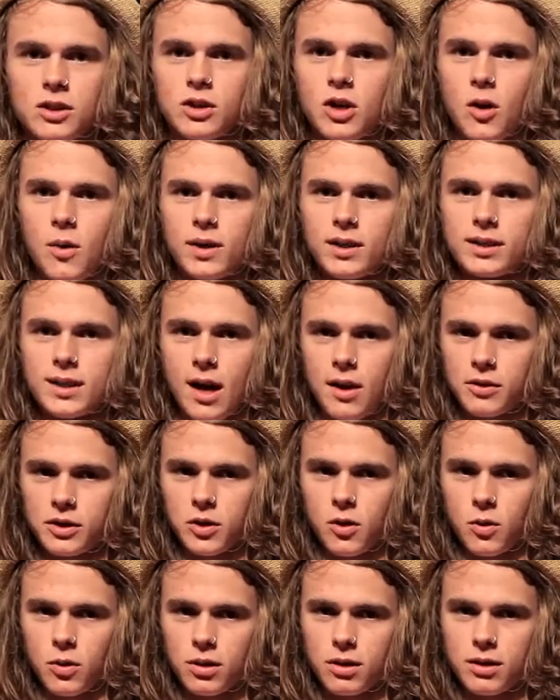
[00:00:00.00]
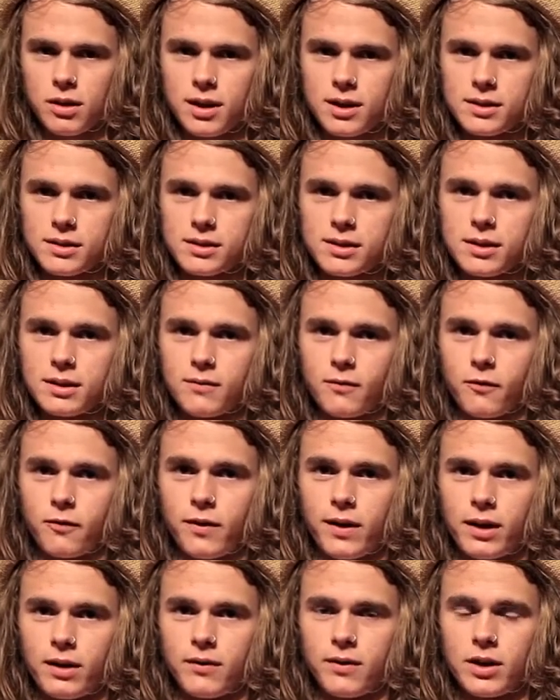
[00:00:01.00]
Going down the quarter is
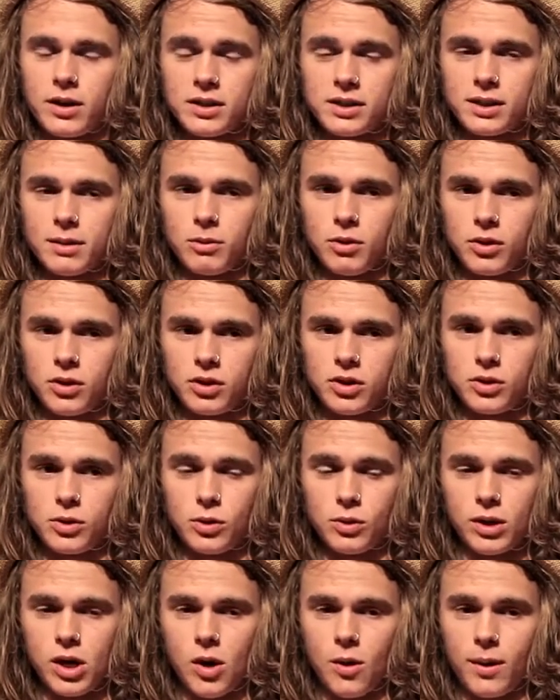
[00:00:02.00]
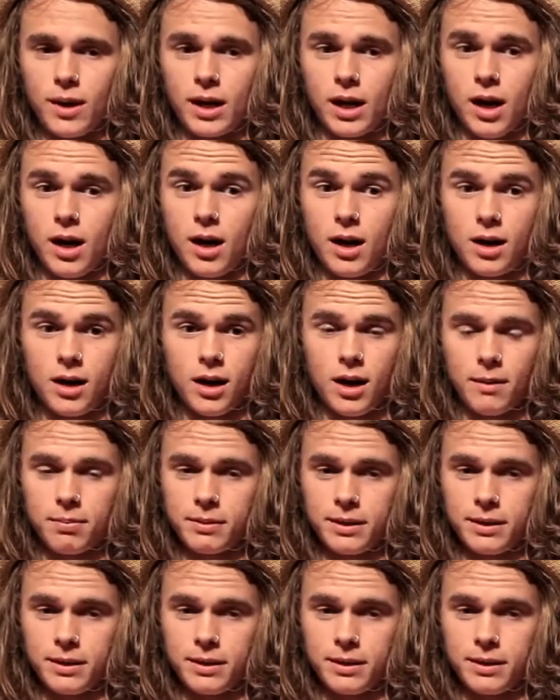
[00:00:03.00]
very, very similar to going up